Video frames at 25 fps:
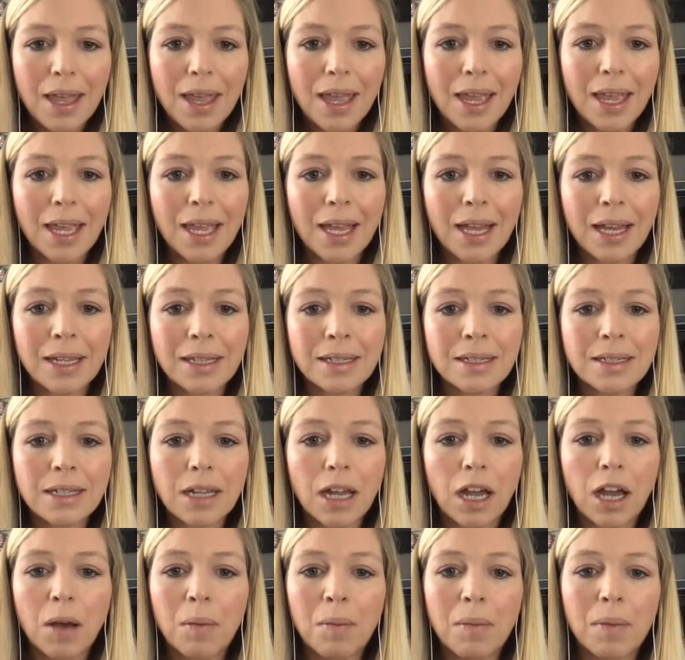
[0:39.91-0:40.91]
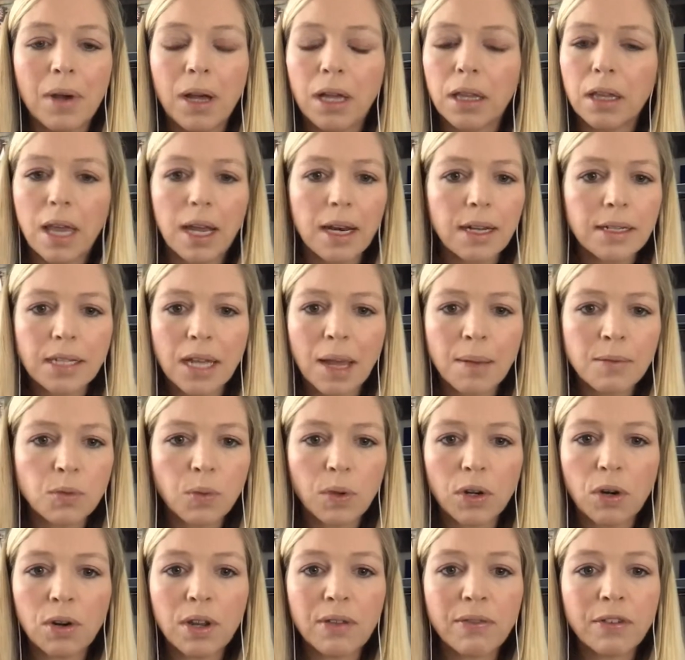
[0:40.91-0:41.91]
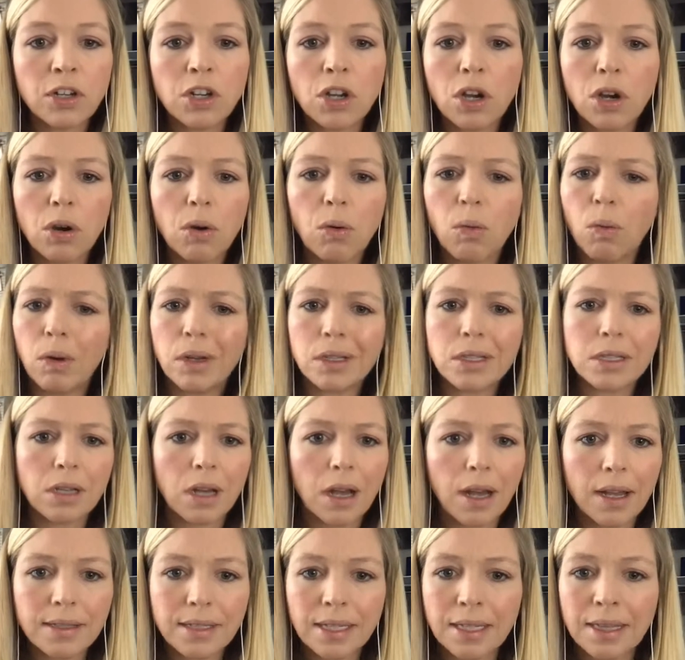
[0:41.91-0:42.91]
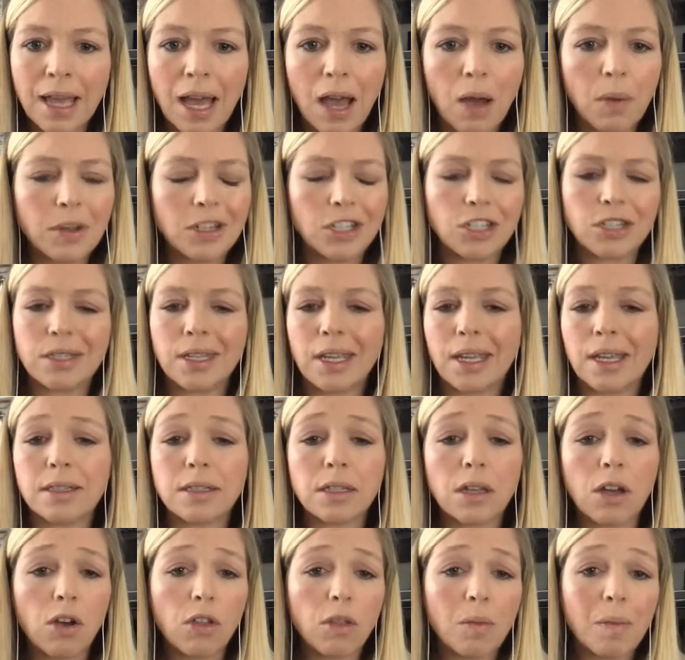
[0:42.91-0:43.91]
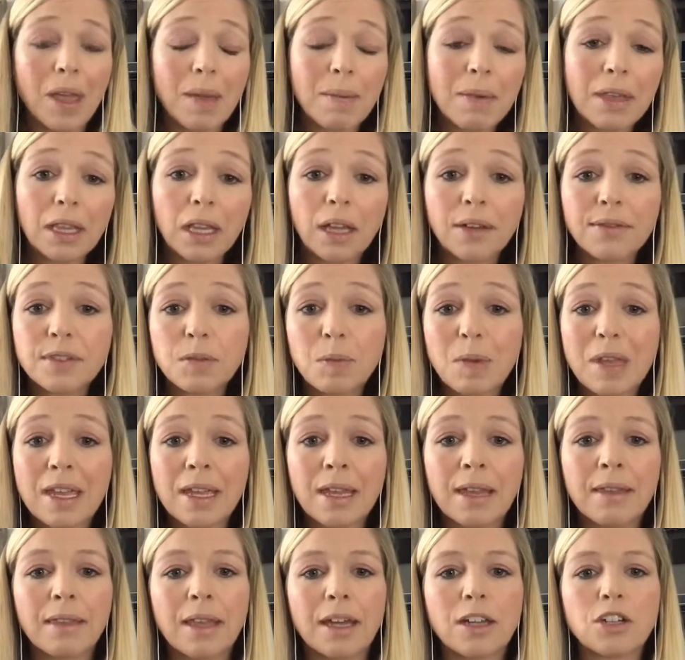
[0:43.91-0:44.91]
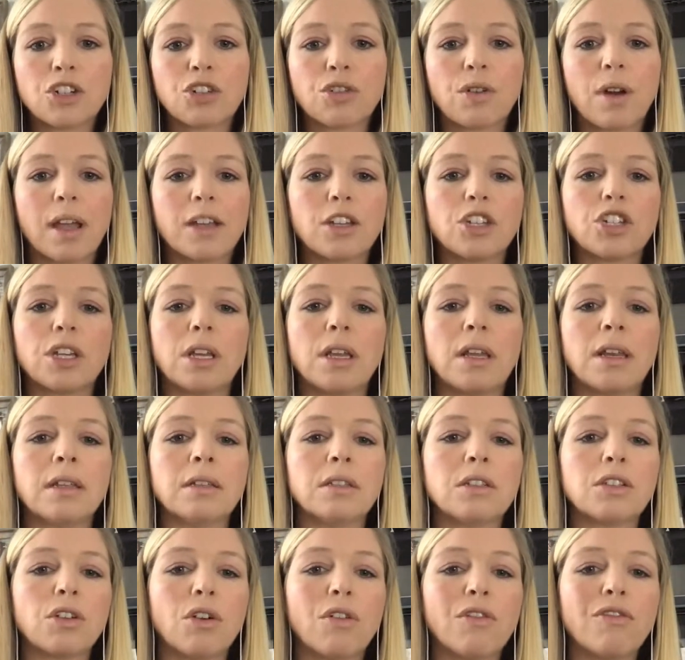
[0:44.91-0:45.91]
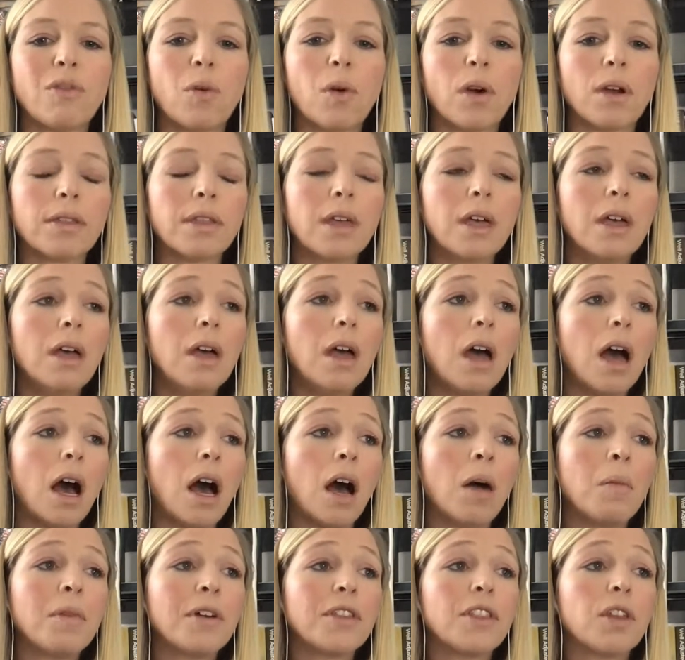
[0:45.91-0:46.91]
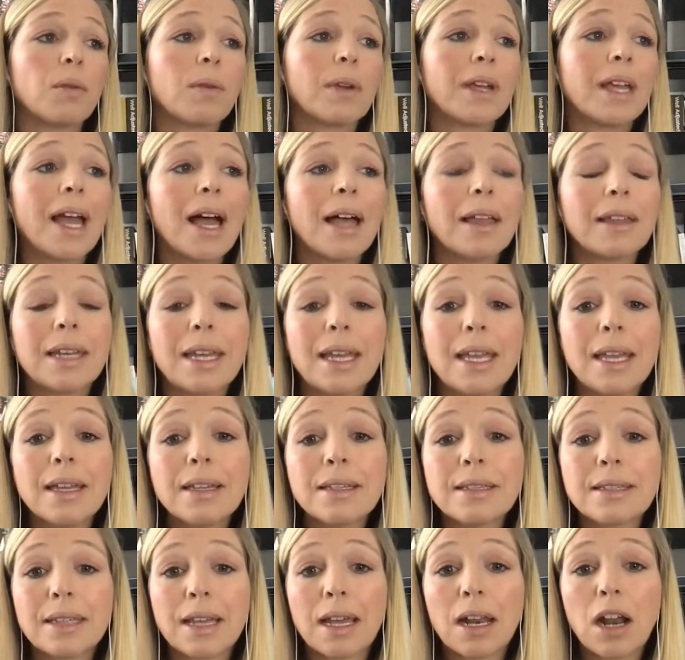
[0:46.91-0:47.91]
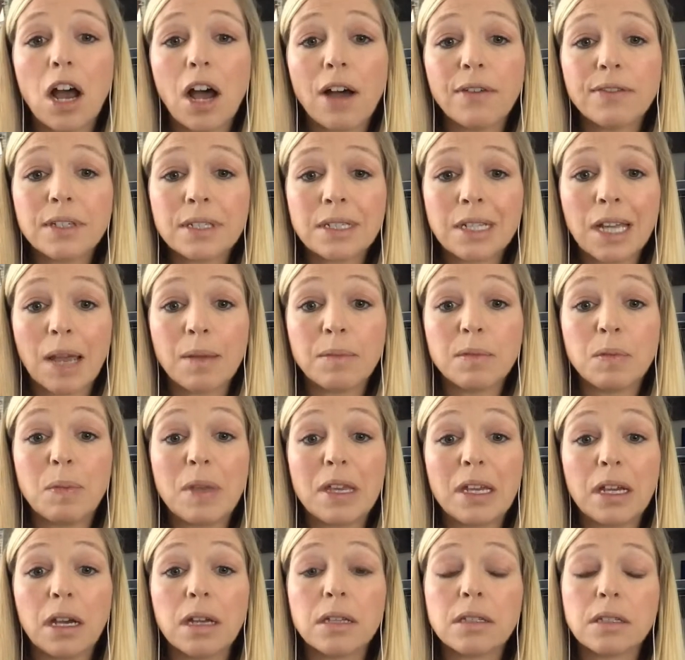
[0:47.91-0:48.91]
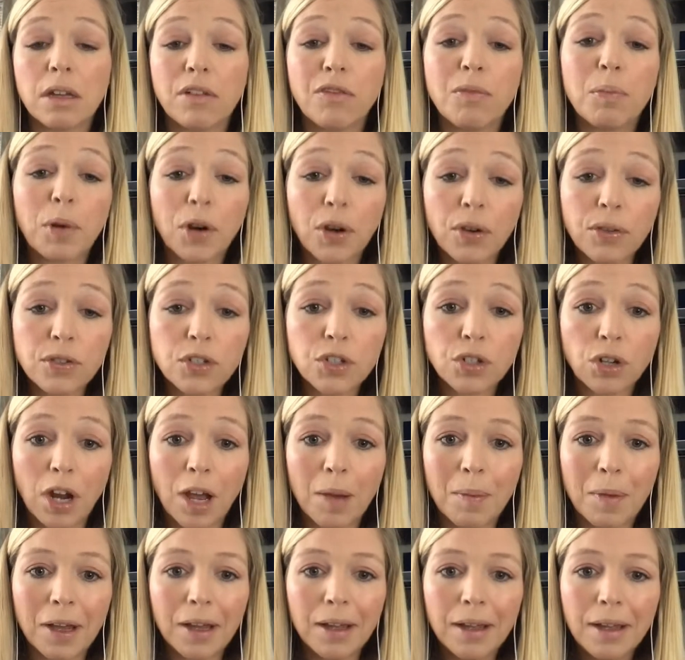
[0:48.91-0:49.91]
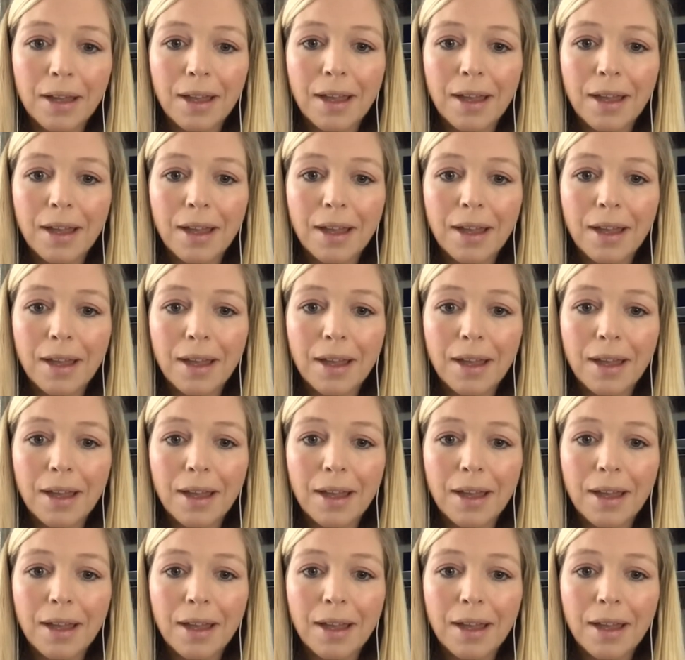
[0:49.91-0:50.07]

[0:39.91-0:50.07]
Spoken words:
And a lot of times we don't even know what's causing that. We just think it's, oh, the baby loves being in that direction and so forth. But the reality is that oftentimes because of birth trauma,